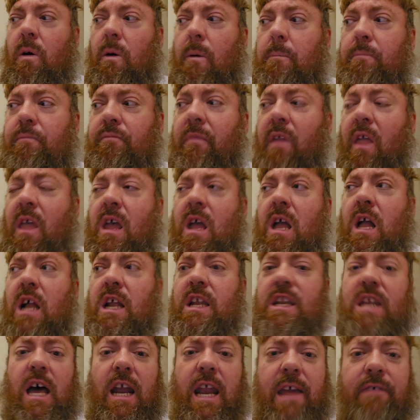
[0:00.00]
Um,
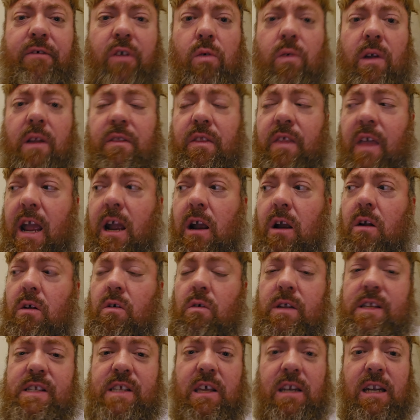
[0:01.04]
not everyone
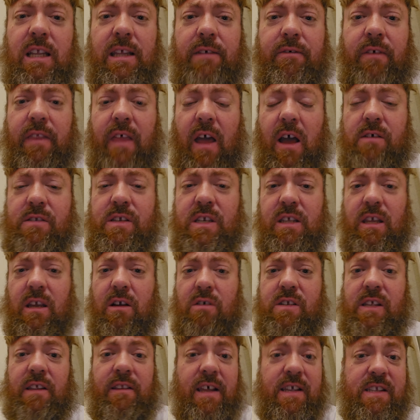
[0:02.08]
there is going to live a
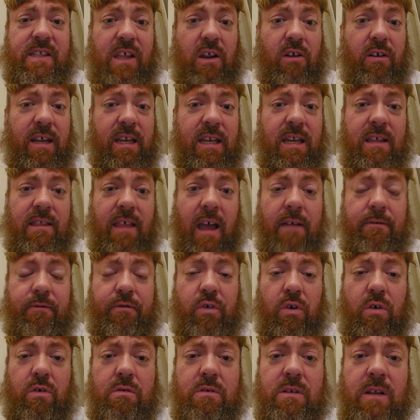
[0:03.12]
thousand years unless they're eating
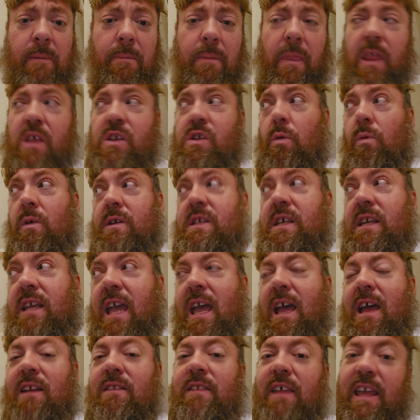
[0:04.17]
that fruit. So
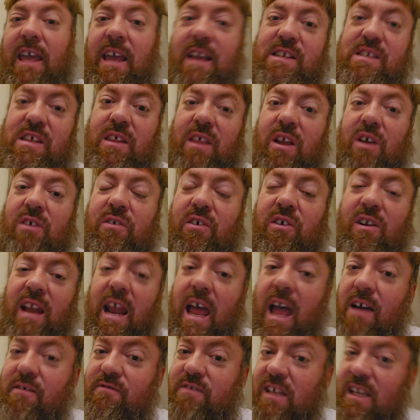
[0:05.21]
once again, the kings of the earth
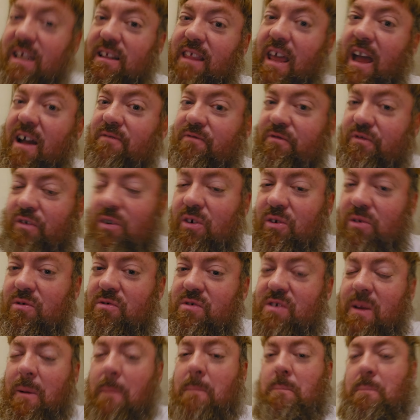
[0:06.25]
are going to have to eat that
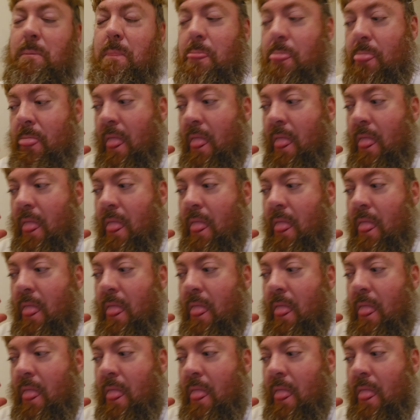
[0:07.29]
fruit.